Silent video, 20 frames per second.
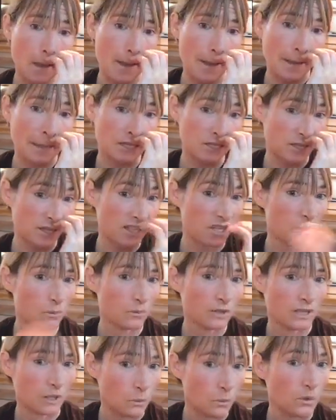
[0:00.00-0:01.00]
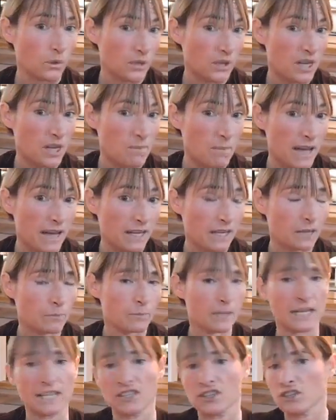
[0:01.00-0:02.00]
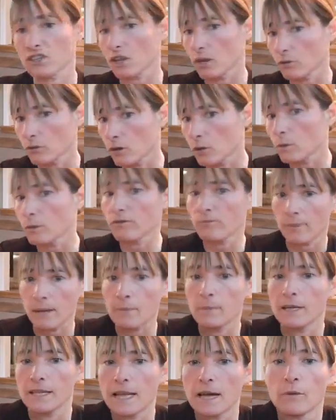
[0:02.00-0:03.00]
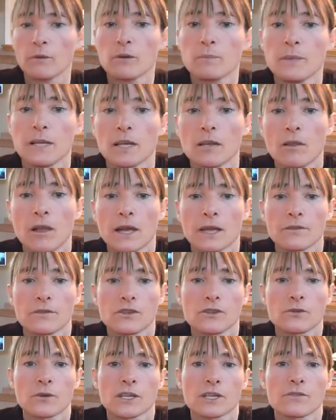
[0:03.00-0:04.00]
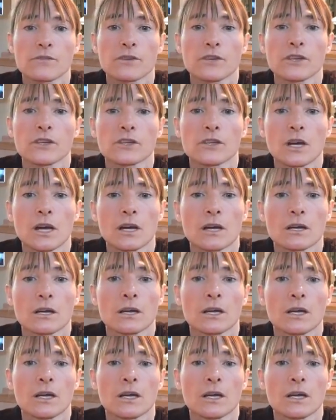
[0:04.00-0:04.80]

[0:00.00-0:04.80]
and so I don't really worry about it, but I just don't know if maybe that would be a lot of stress for your dog.